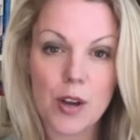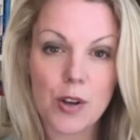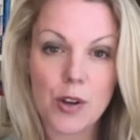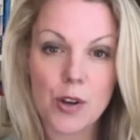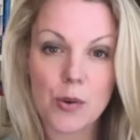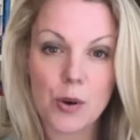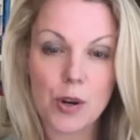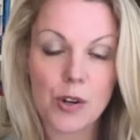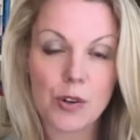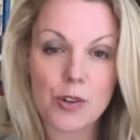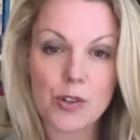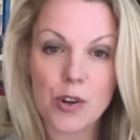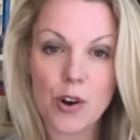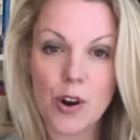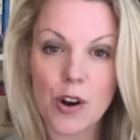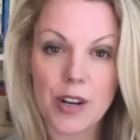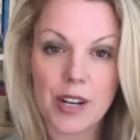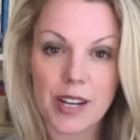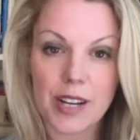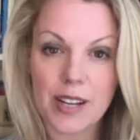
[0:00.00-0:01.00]
who are your
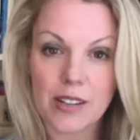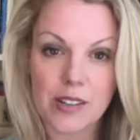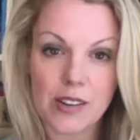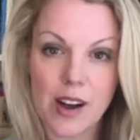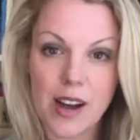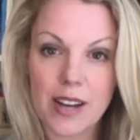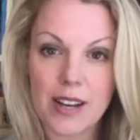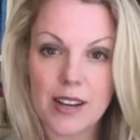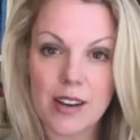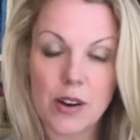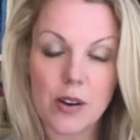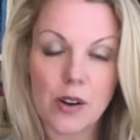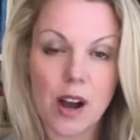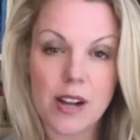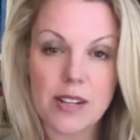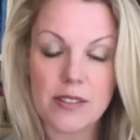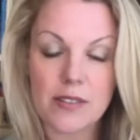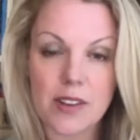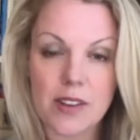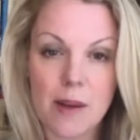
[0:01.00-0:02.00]
target client,
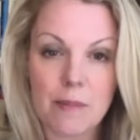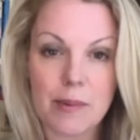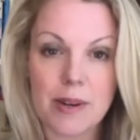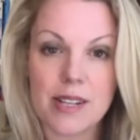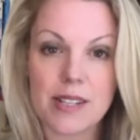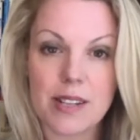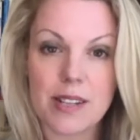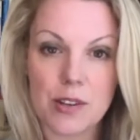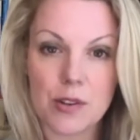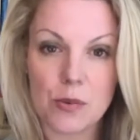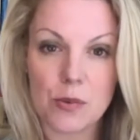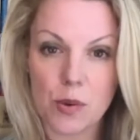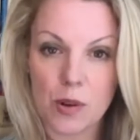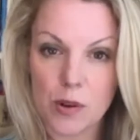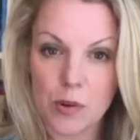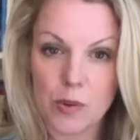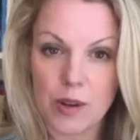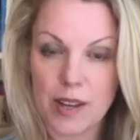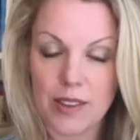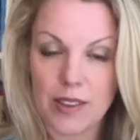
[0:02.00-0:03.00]
kinds of companies that you work
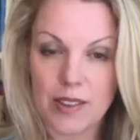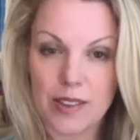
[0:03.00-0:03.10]
with?